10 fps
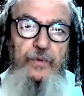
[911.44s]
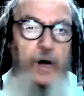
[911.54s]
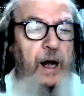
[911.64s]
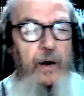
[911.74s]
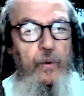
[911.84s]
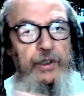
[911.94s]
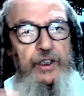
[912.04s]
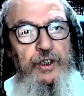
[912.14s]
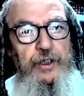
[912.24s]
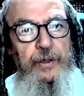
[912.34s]
wow, what
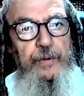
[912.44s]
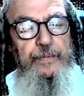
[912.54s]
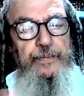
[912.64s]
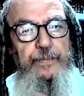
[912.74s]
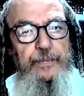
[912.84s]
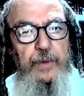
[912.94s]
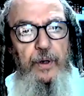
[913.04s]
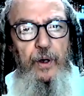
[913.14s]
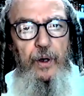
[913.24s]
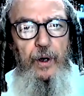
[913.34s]
did you do?
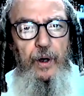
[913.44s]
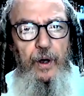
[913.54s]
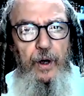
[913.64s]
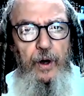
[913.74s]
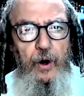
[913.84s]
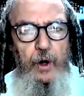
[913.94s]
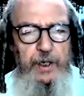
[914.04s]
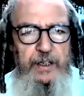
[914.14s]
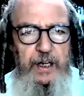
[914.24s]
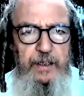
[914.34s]
Or
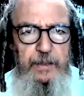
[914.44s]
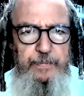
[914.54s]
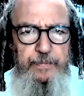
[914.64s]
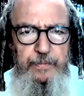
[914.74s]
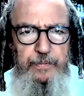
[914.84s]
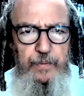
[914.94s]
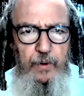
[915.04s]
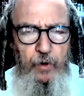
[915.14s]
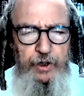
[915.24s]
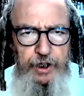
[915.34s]
you tell them,
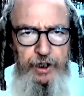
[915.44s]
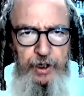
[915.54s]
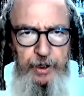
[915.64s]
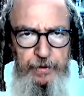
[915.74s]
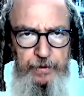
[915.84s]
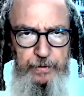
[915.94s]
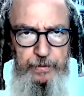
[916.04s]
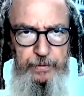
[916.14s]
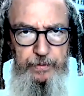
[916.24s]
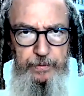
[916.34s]
what did you do?
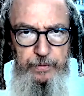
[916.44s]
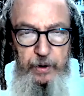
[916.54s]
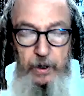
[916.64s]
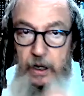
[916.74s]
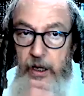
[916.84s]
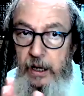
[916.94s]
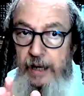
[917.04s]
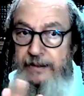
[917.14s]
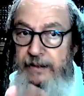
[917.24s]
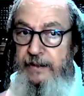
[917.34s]

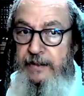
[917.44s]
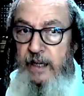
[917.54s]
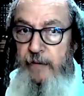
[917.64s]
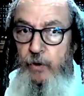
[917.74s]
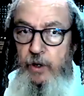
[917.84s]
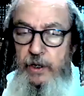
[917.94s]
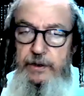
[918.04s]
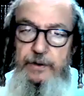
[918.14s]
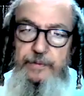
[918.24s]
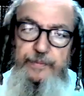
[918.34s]
Said the same
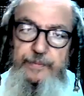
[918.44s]
words.